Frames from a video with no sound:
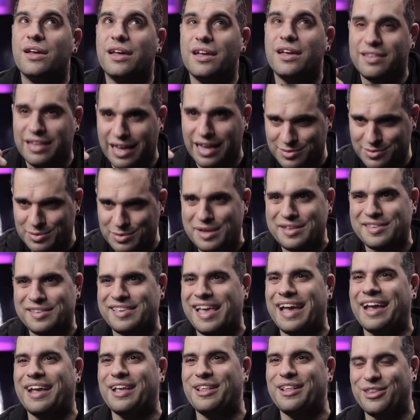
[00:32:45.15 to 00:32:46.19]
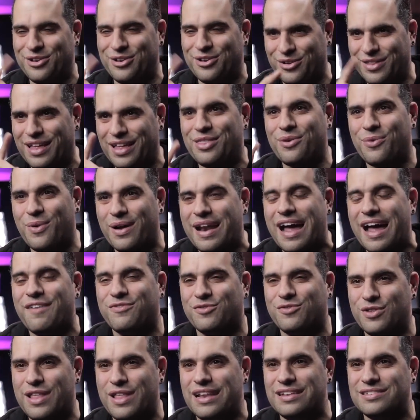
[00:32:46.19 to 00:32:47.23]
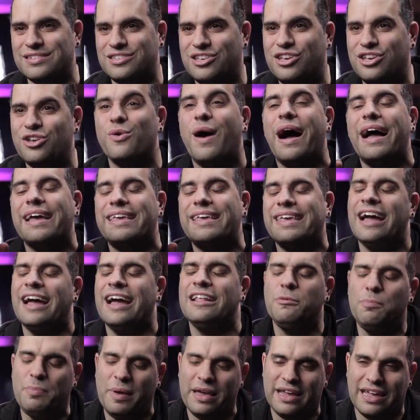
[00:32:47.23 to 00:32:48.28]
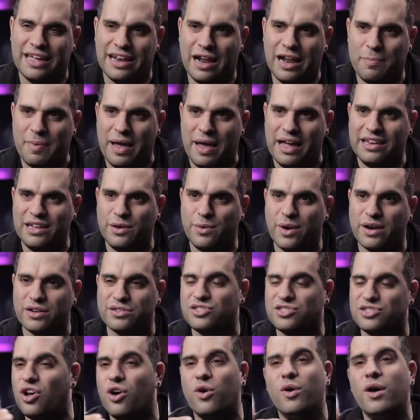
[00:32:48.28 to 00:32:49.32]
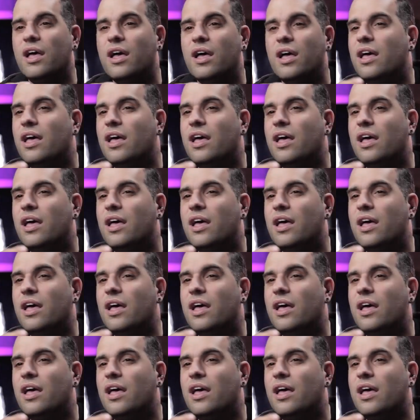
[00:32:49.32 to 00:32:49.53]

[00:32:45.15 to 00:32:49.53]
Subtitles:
it takes me a second to know that the one after that is Q. I can't pick it up anywhere. So